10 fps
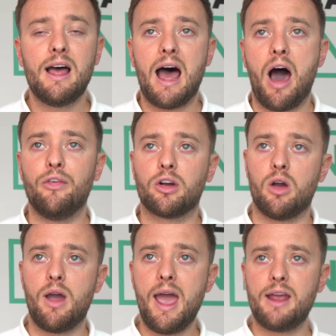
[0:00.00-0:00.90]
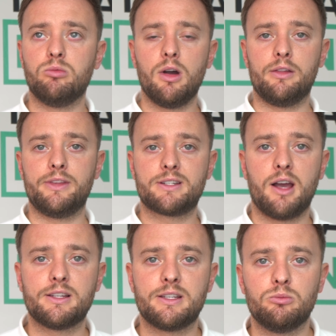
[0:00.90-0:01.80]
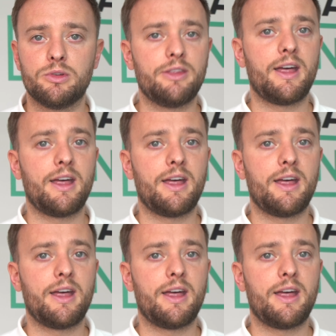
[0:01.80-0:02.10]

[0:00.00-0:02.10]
and they'll go, hey, right, this guy's within that